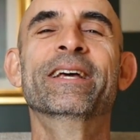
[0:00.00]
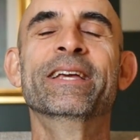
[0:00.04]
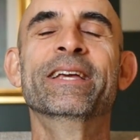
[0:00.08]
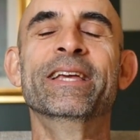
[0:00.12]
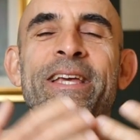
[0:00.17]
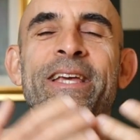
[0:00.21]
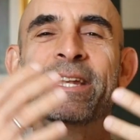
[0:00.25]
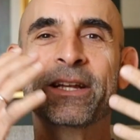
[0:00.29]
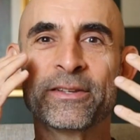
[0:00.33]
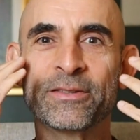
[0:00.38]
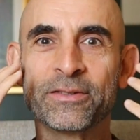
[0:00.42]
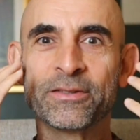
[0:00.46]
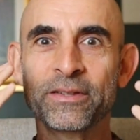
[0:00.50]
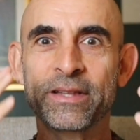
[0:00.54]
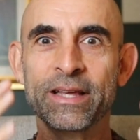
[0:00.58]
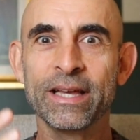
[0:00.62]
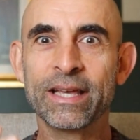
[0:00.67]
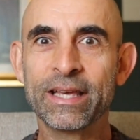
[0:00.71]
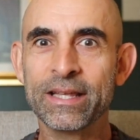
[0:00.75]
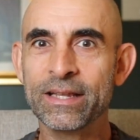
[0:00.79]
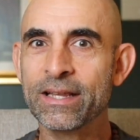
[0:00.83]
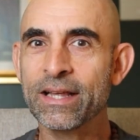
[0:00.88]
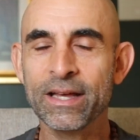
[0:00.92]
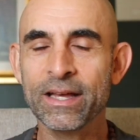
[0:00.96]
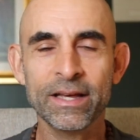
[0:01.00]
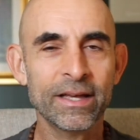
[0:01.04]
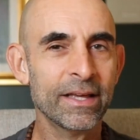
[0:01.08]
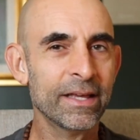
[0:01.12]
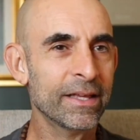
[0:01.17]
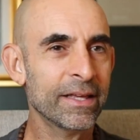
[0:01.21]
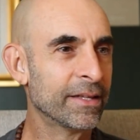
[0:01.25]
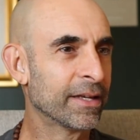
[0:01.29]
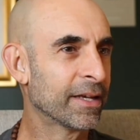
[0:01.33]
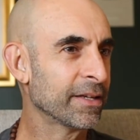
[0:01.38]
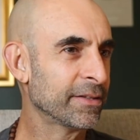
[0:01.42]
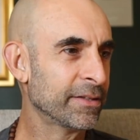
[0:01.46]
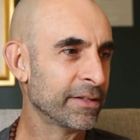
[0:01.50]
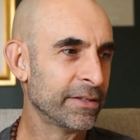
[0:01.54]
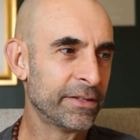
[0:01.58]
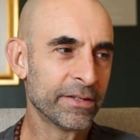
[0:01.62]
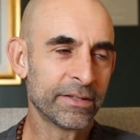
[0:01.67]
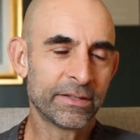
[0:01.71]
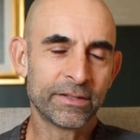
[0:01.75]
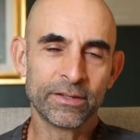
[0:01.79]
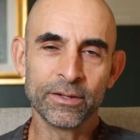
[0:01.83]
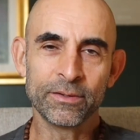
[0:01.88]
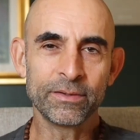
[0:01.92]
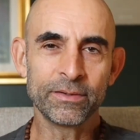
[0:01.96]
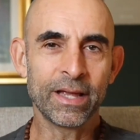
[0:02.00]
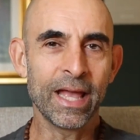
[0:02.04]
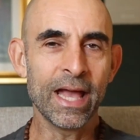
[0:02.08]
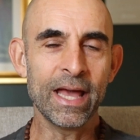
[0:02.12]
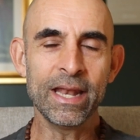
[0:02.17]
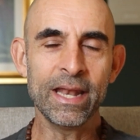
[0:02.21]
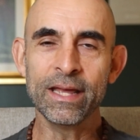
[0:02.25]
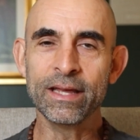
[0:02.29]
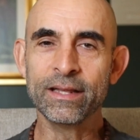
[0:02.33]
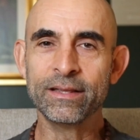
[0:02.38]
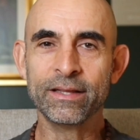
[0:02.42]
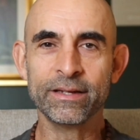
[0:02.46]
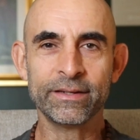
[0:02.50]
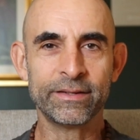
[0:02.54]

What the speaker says: you know, so they can, because they just don't get it.